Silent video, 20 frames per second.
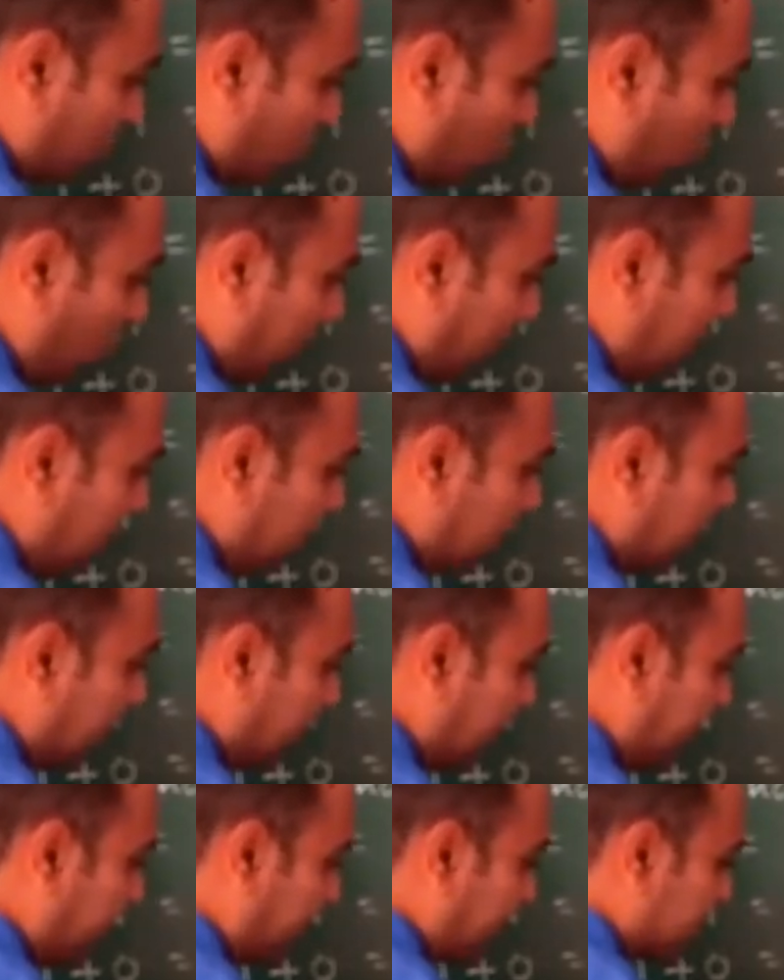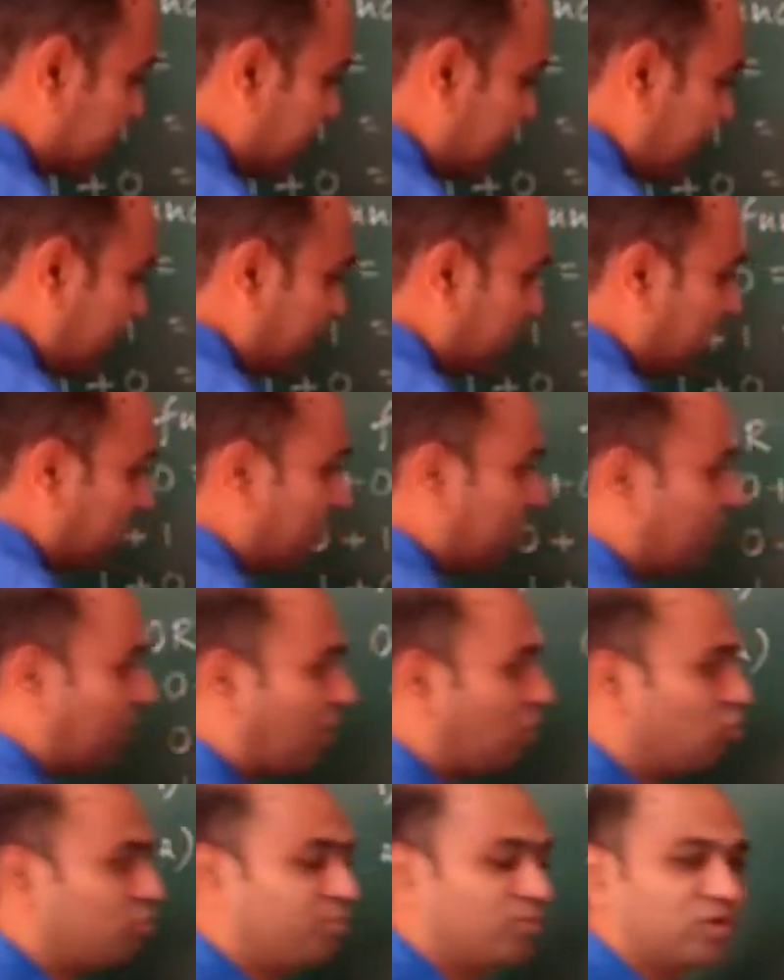1 represent
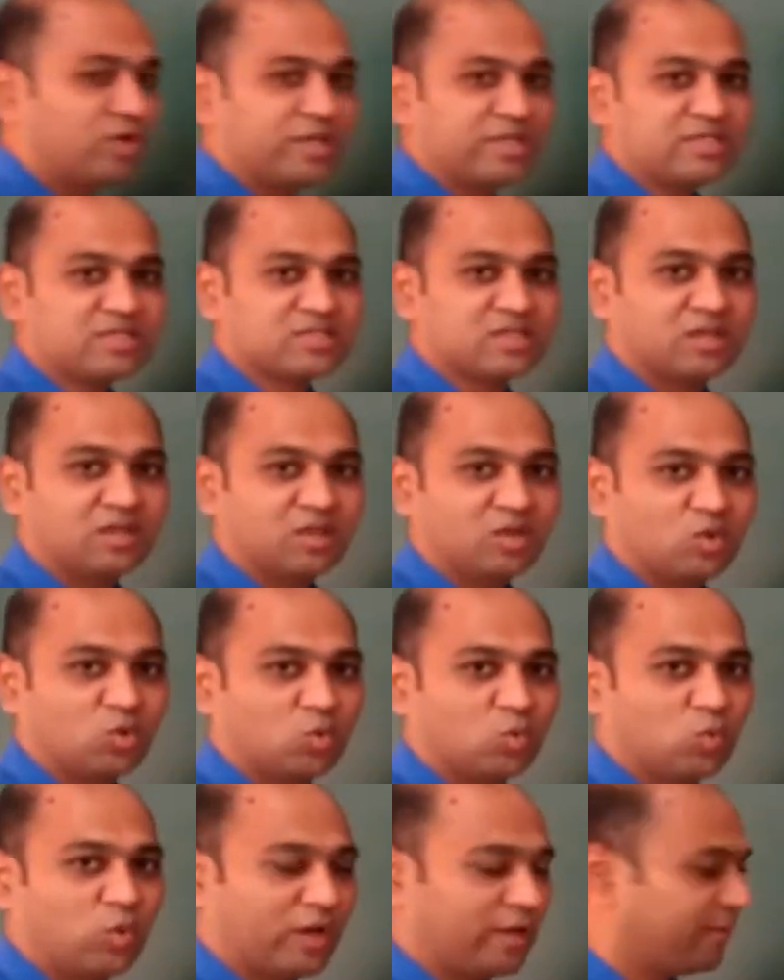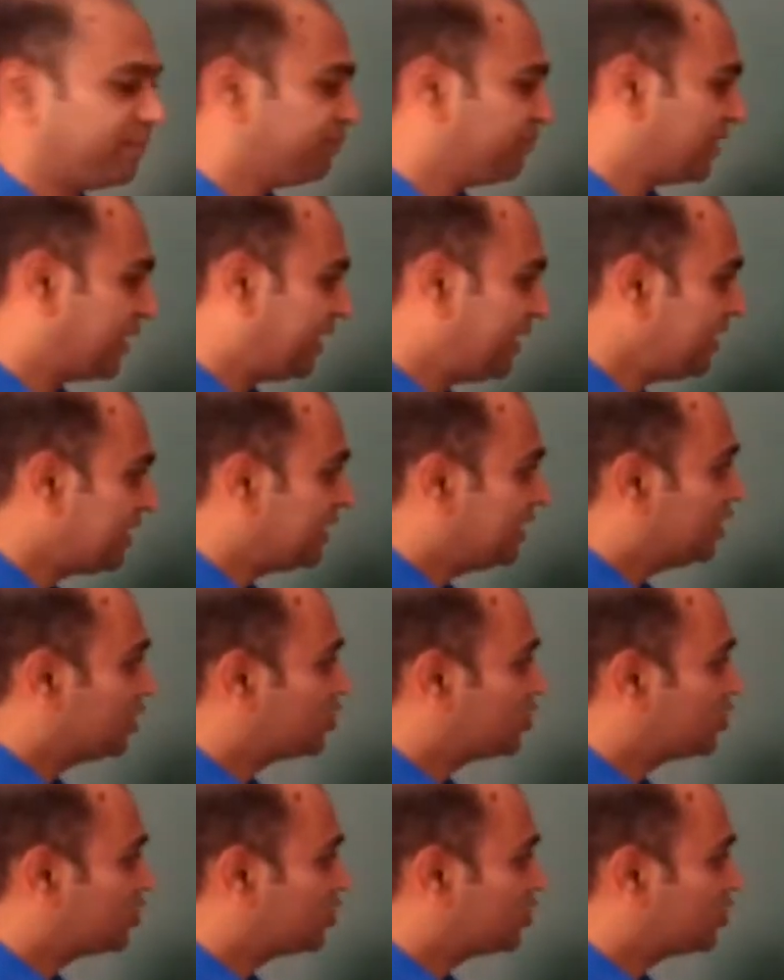output is 1, right?